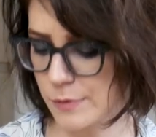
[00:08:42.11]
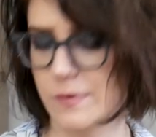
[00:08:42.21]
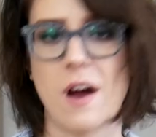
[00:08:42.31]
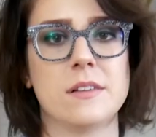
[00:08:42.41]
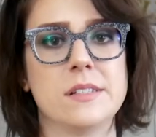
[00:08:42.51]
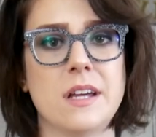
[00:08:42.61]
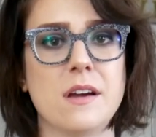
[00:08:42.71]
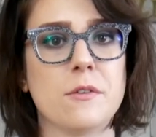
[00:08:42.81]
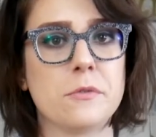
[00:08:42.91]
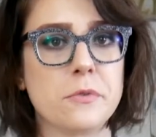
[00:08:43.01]

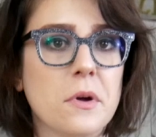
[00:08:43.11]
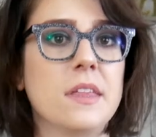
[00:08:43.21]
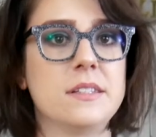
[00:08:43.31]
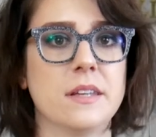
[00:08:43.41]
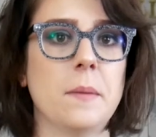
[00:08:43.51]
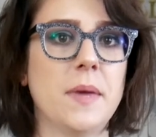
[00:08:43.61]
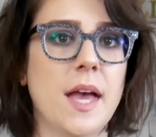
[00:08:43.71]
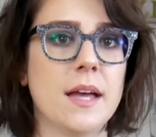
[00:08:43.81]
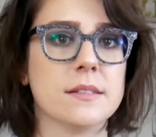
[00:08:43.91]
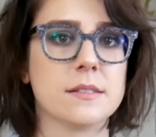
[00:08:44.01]
frosting for these
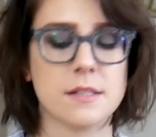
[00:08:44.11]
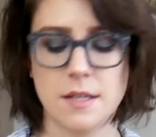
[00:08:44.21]
cupcakes